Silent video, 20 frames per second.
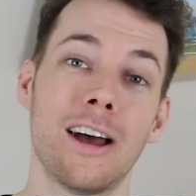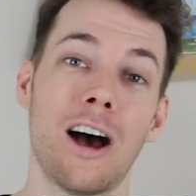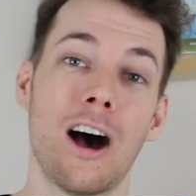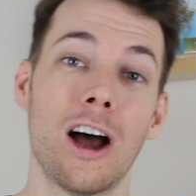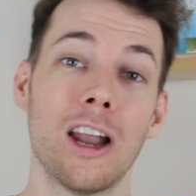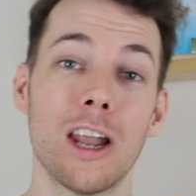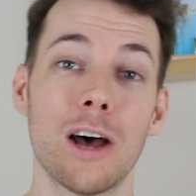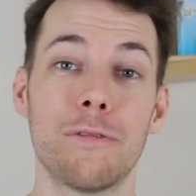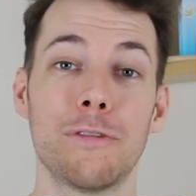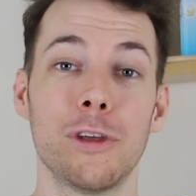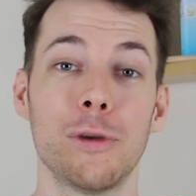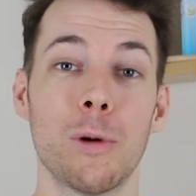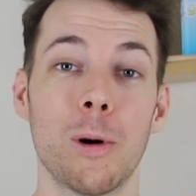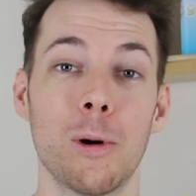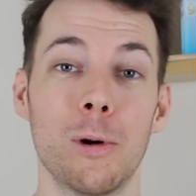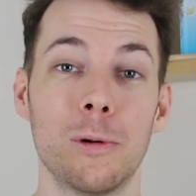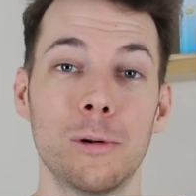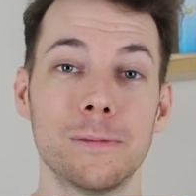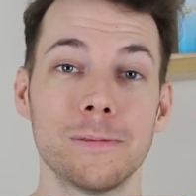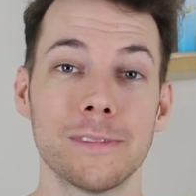I love you
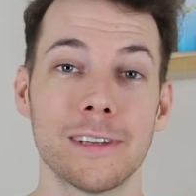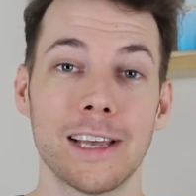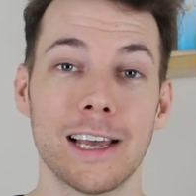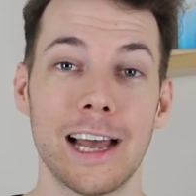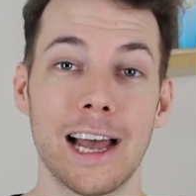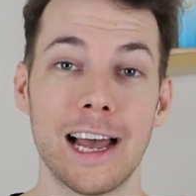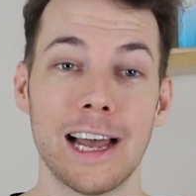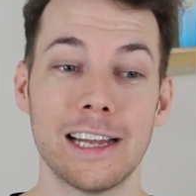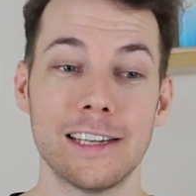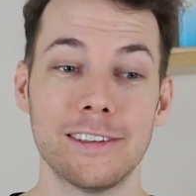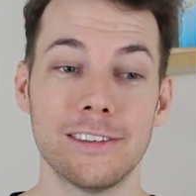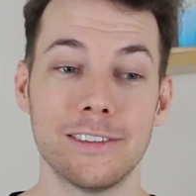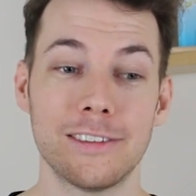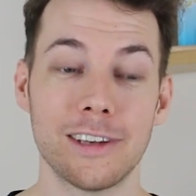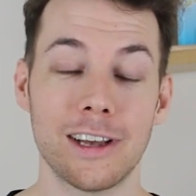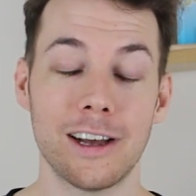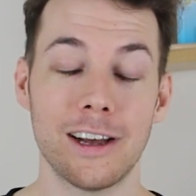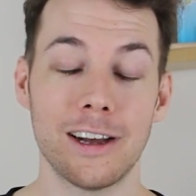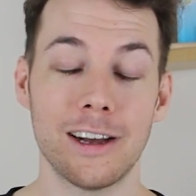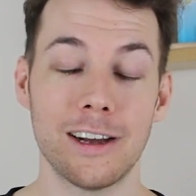all, and
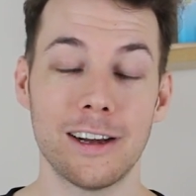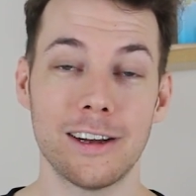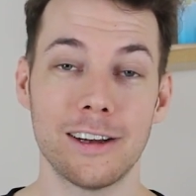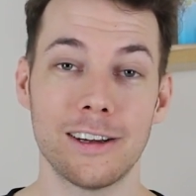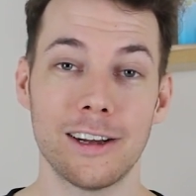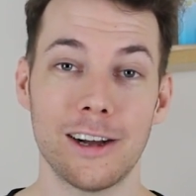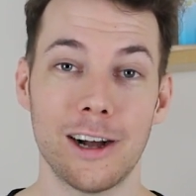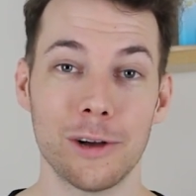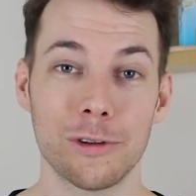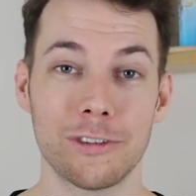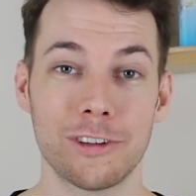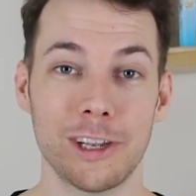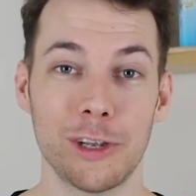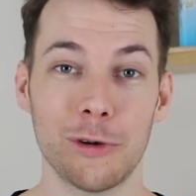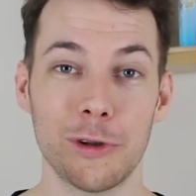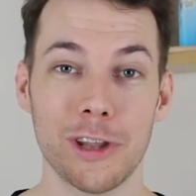I'll see you